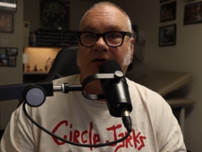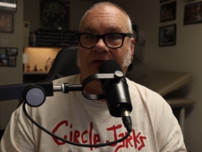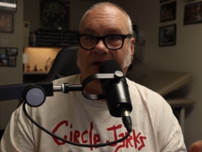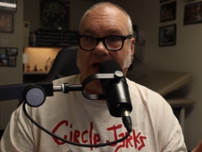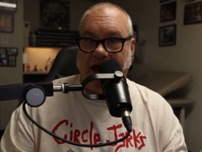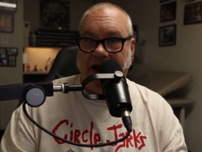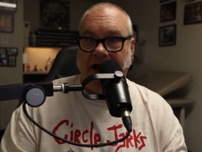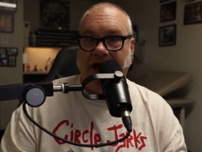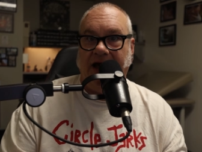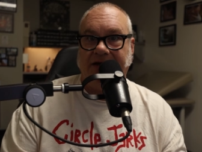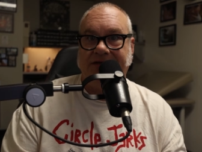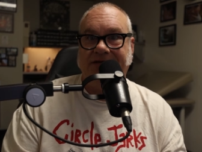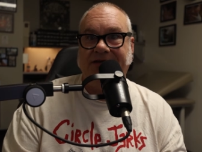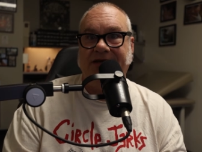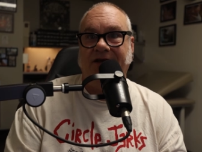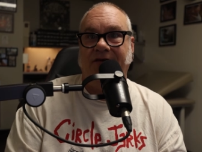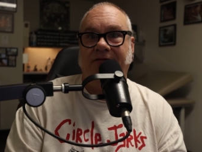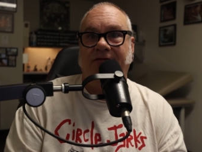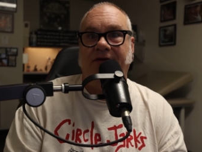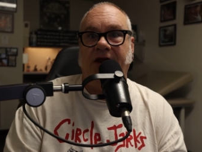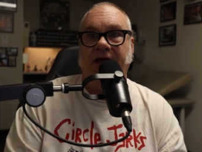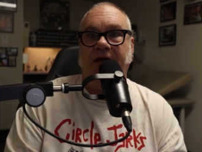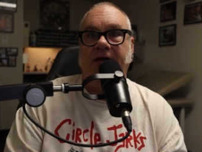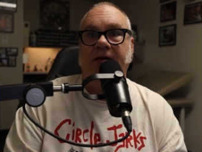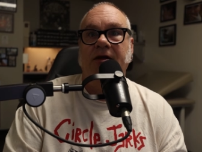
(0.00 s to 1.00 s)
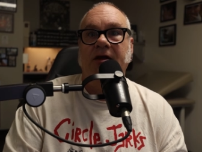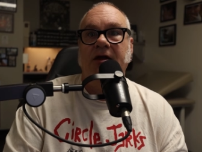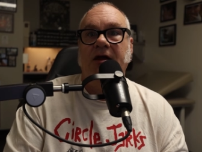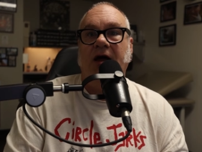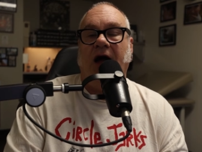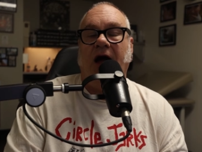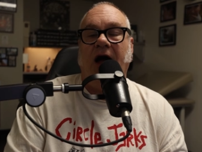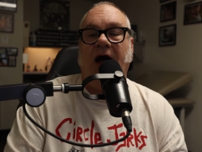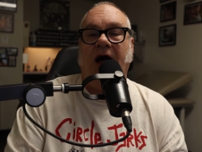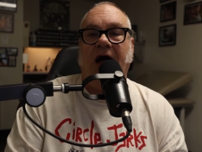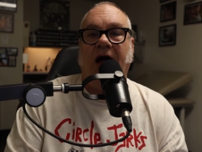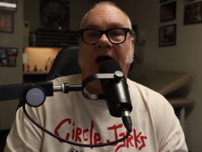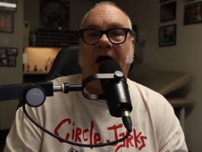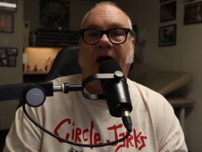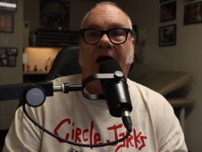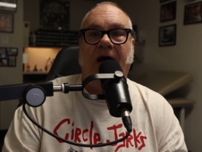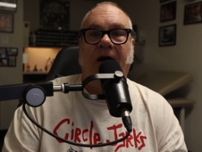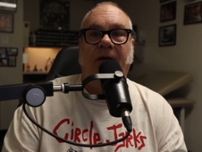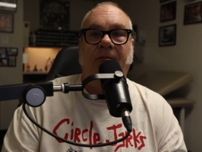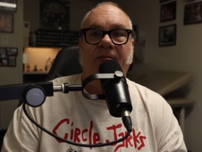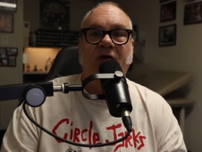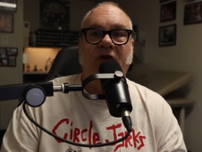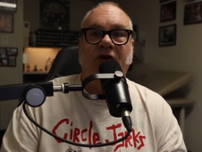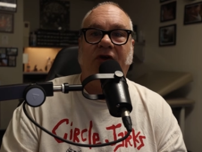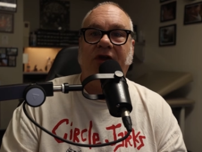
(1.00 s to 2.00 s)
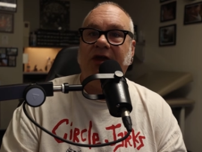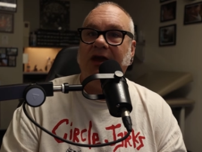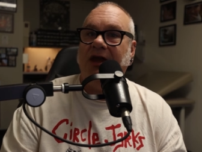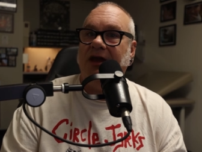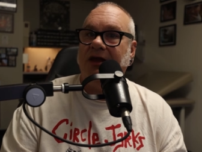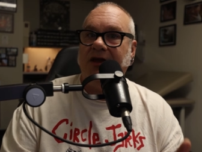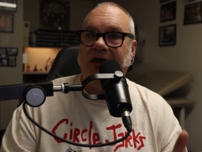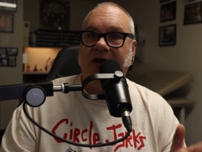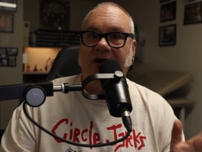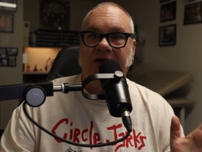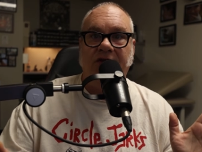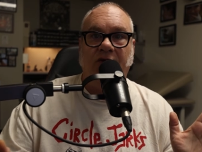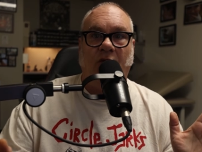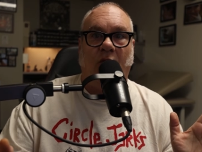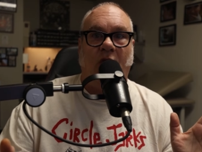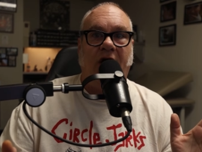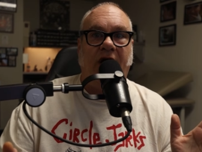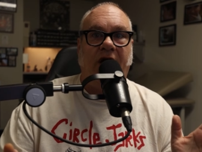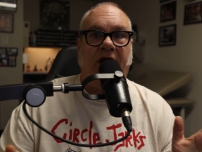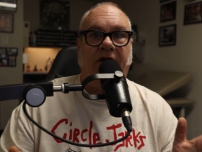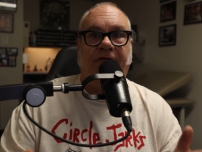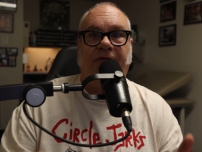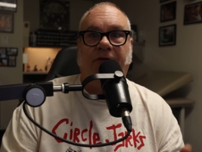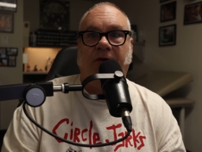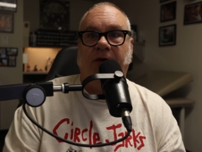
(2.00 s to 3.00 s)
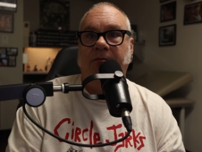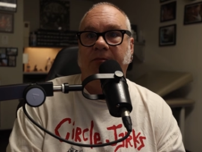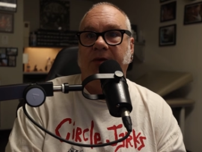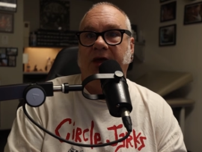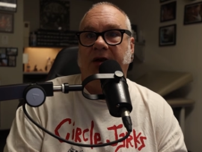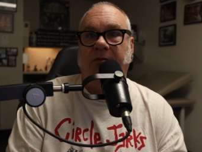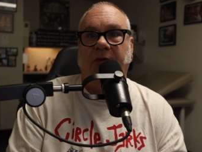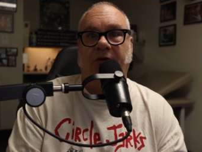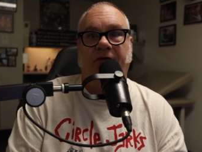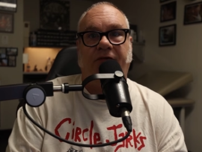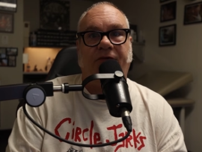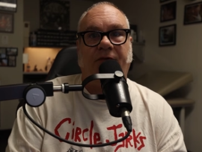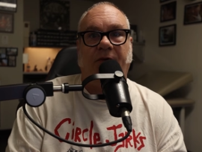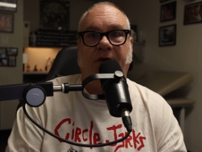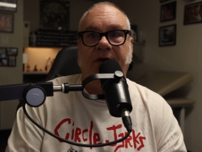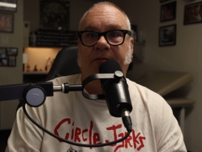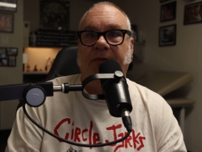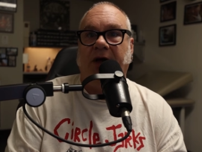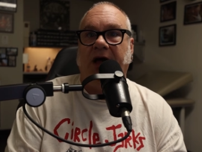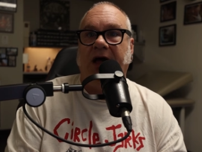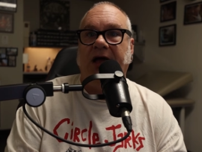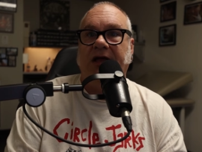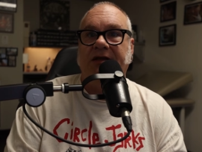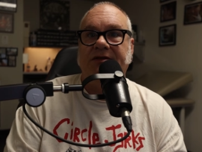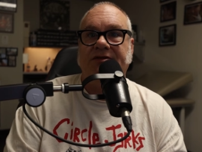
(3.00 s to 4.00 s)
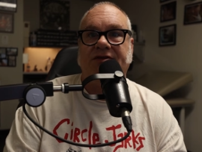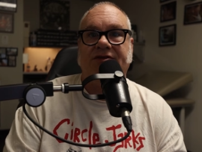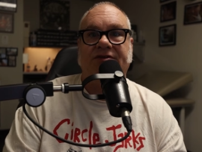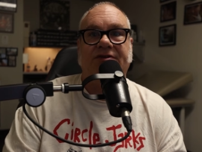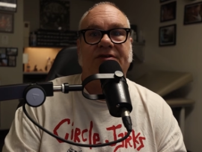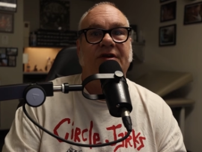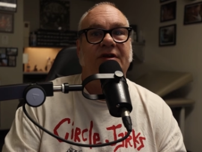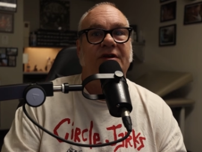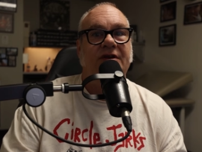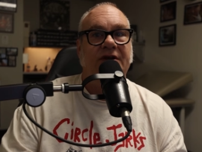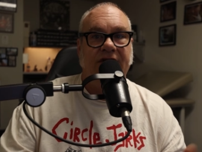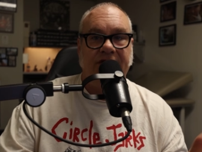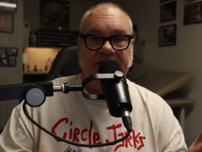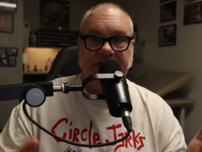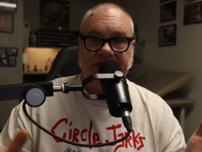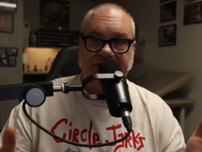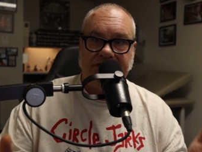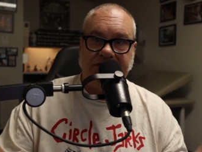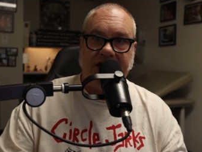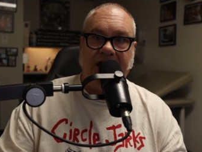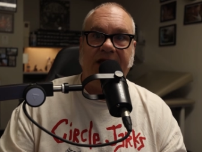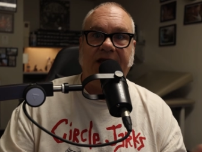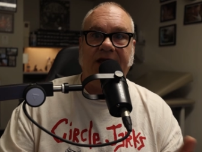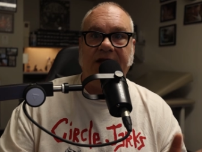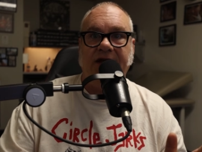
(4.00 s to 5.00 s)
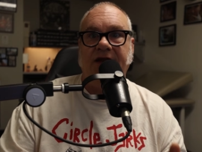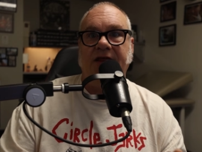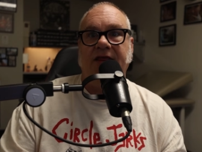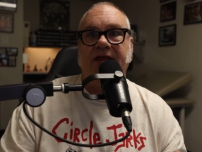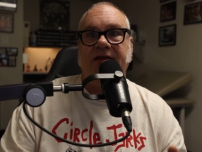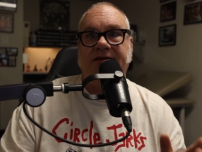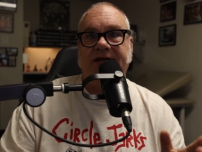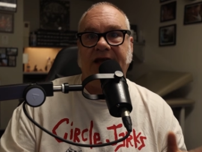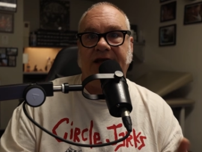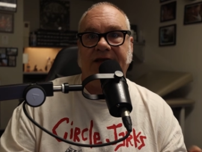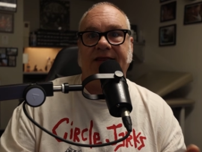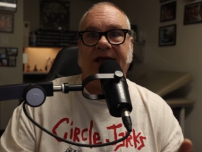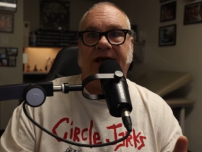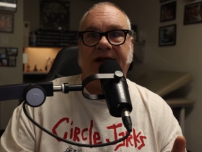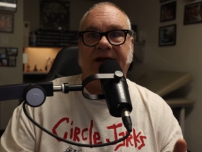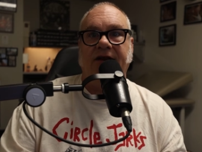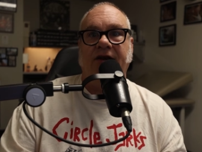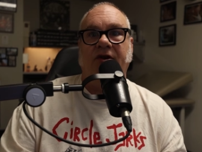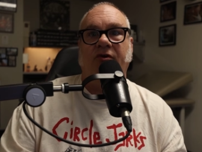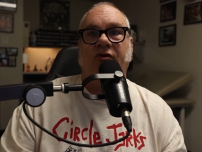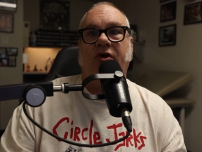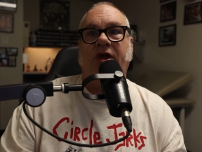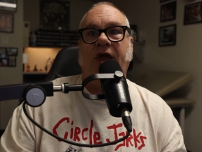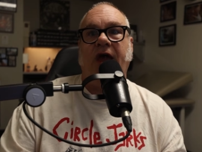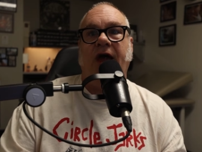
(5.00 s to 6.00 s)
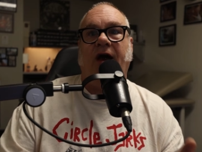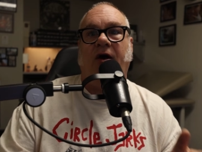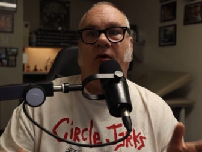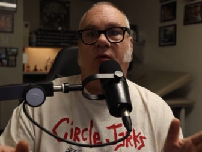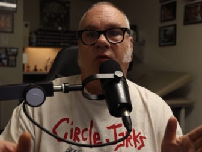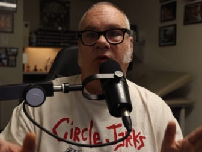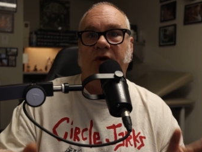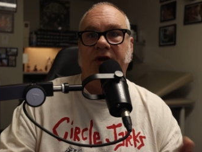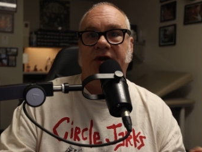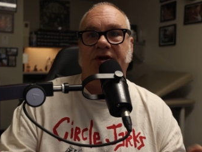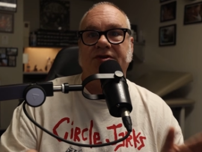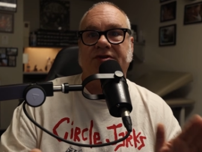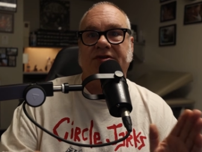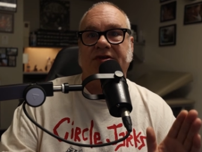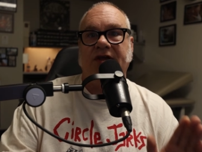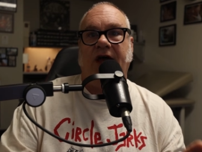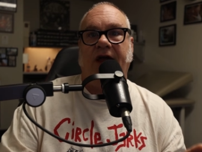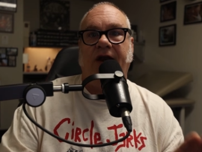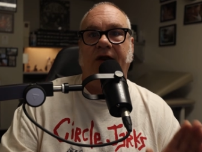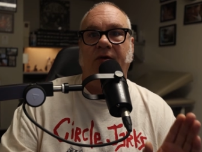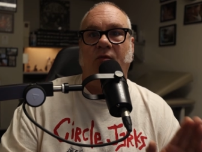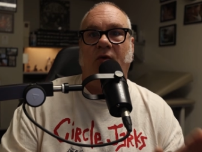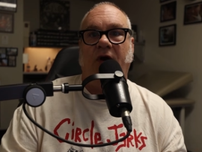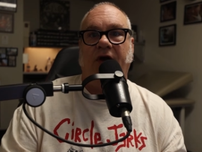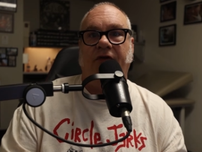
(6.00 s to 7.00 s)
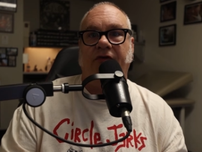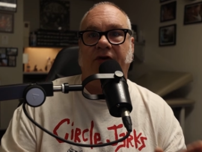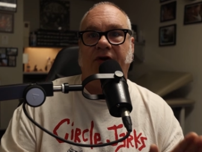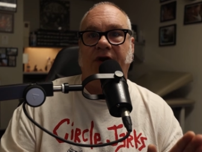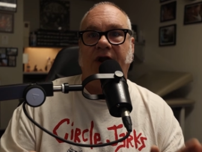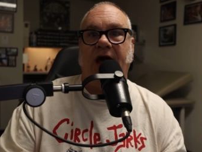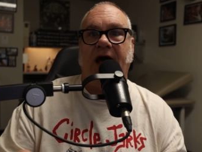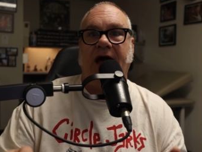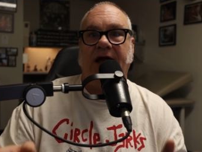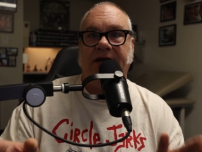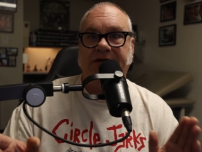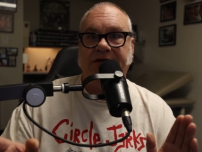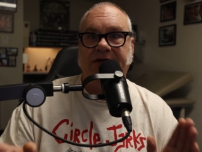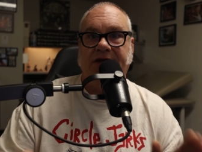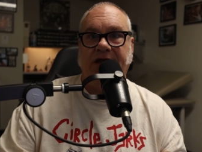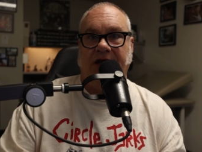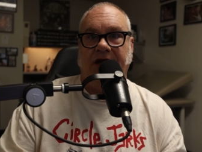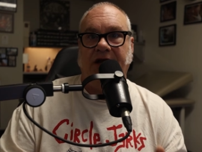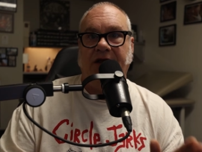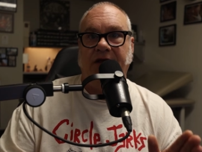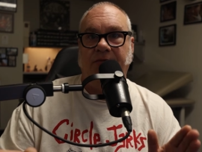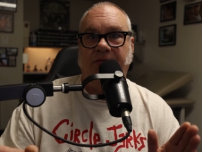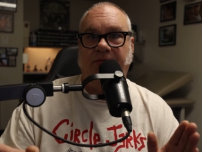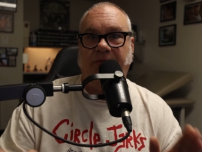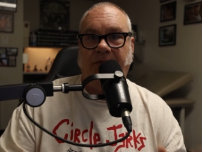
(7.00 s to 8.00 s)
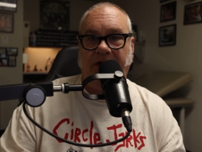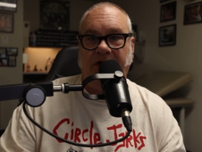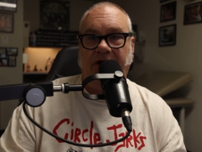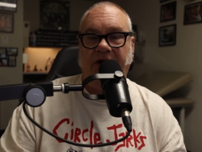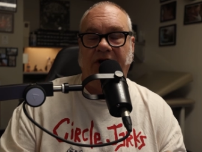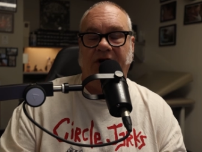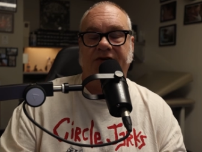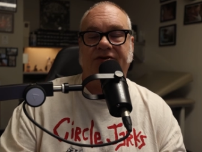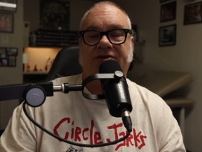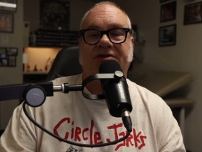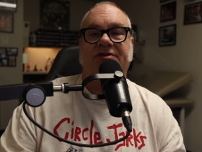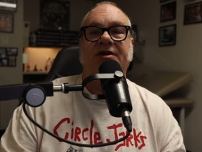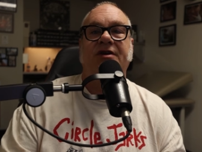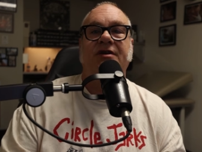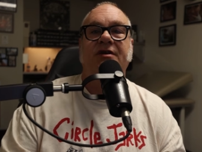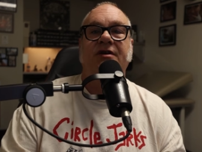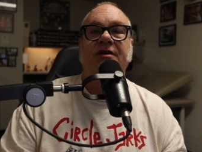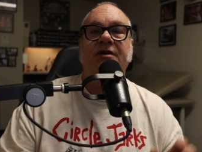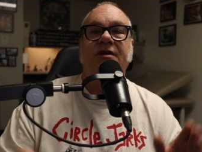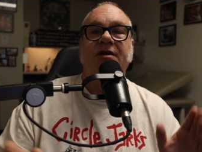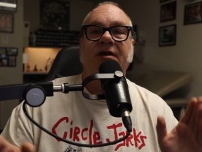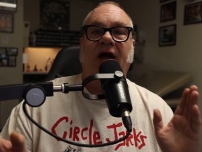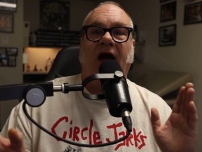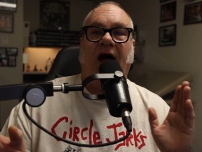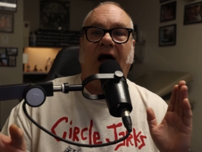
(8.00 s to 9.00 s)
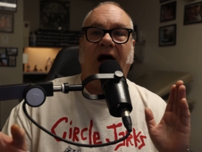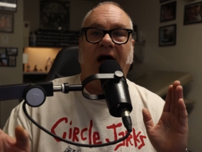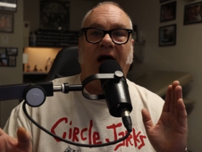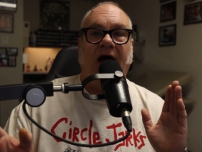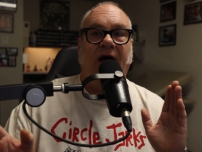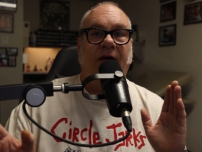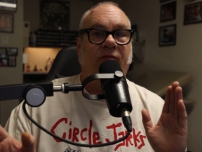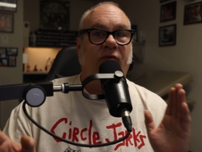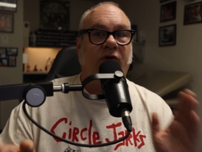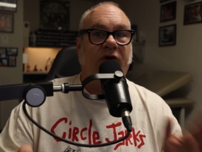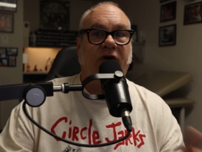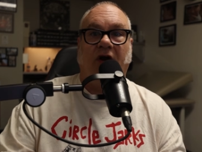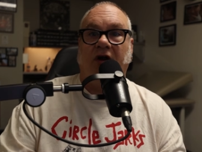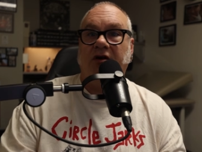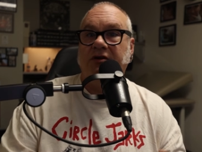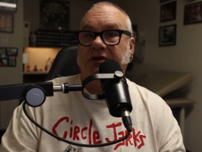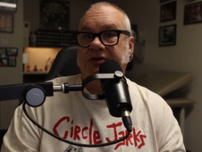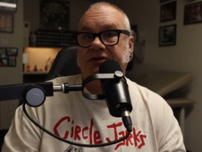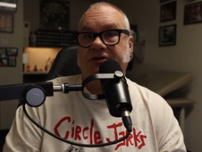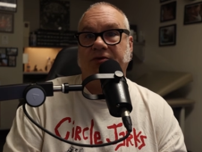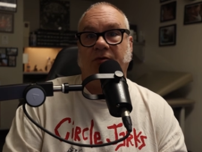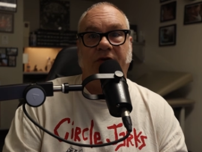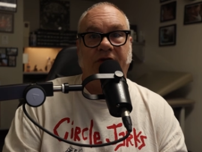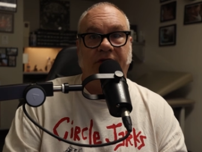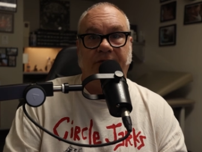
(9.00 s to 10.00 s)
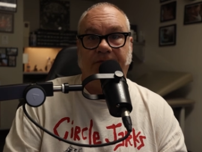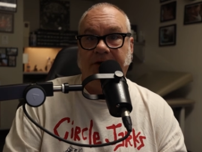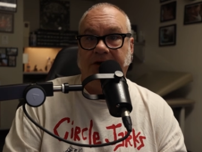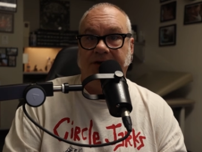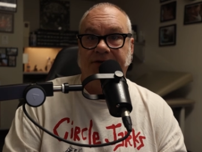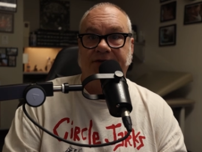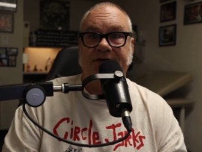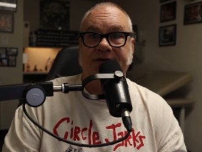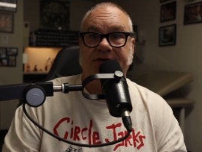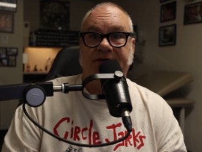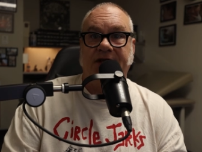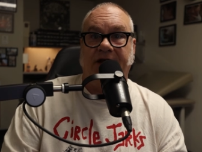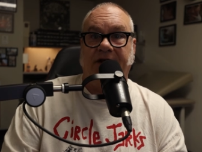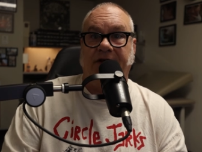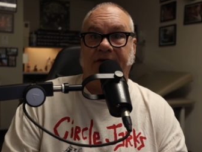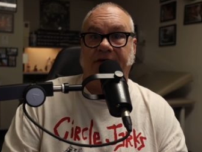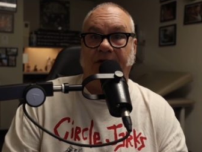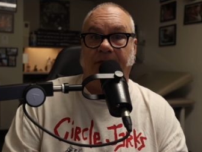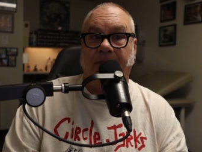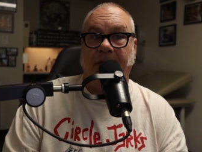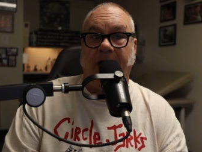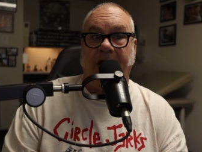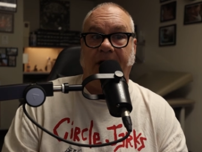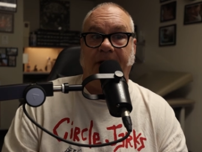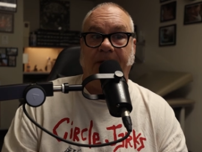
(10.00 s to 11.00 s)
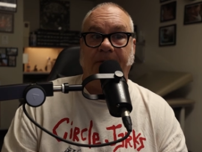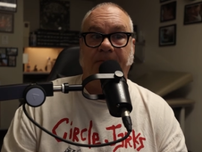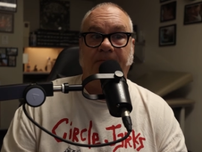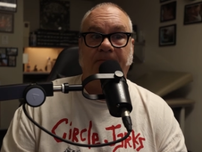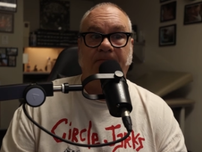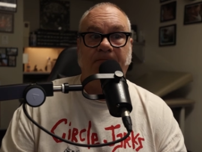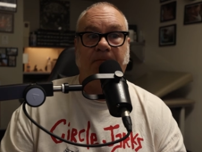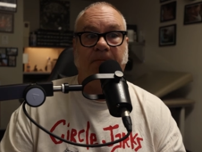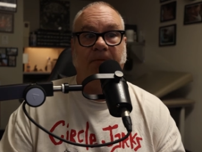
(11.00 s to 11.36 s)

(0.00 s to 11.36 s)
that activity. Um, you can't get in the water for a minimum of three months. Take, into, take that into account when deciding whether or not getting pierced, um, regardless of where the piercing's at on your body.